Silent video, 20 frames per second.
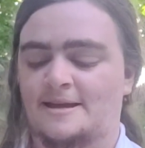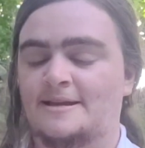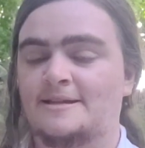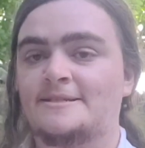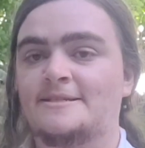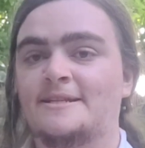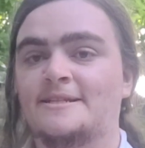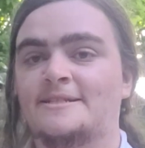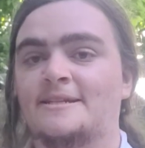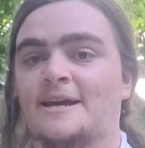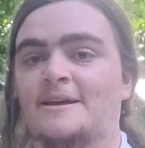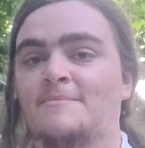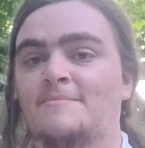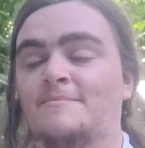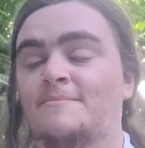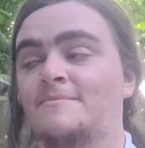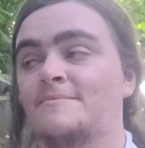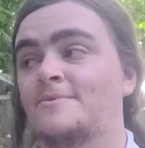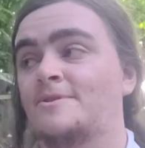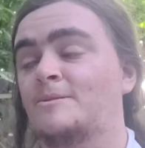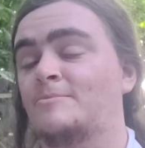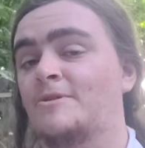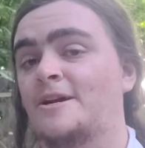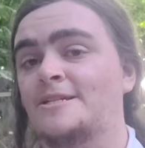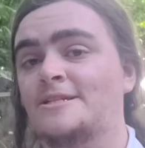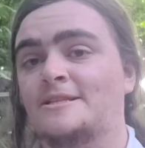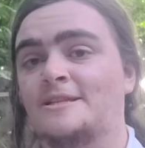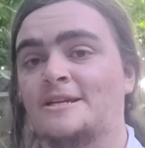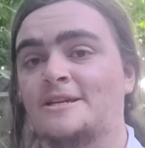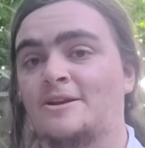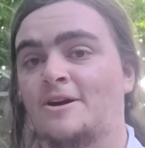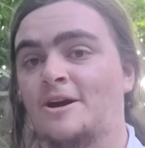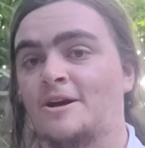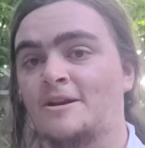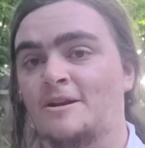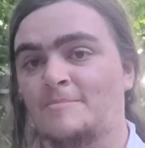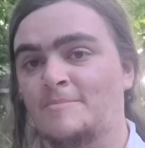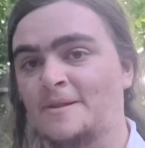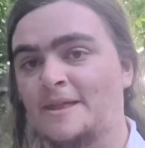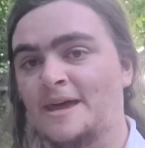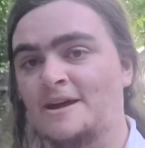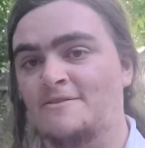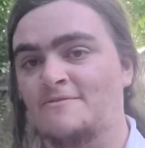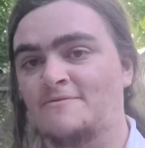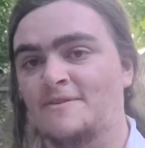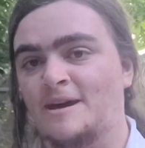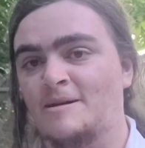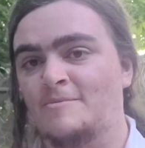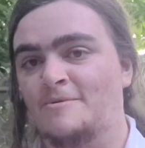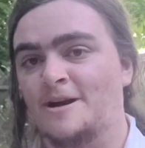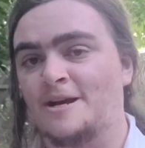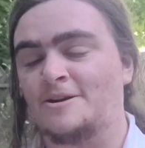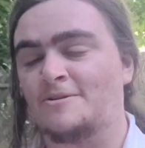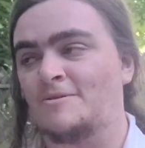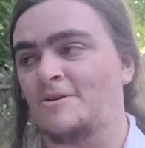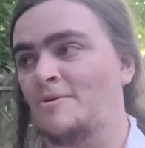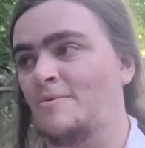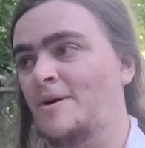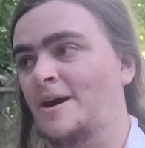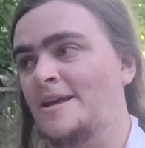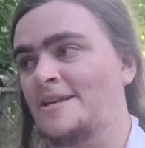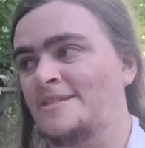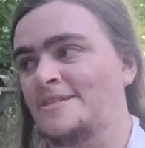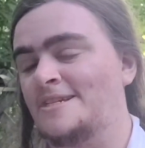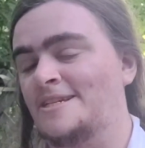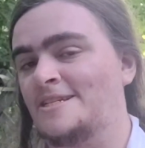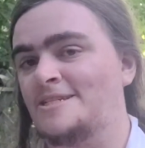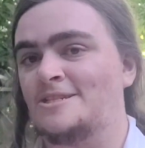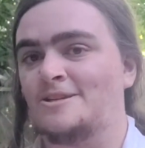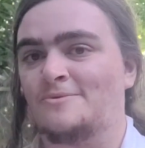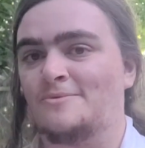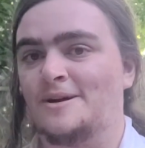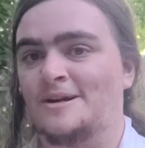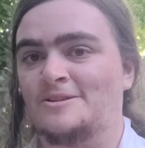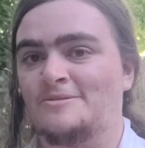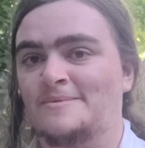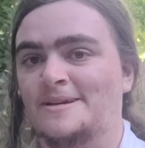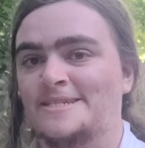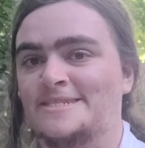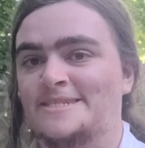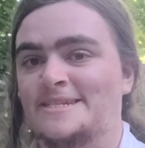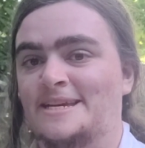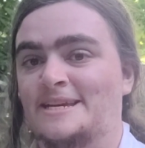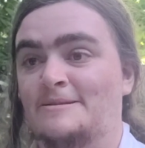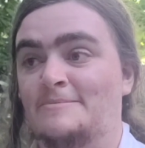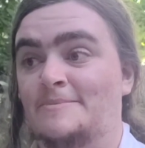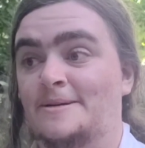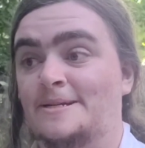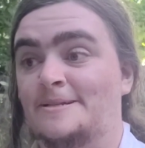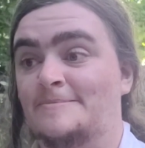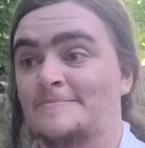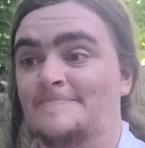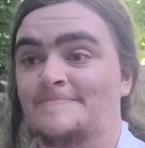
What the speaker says: Since I'm surprisingly not a plant fiber, I don't know why it sticks so well to my skin, but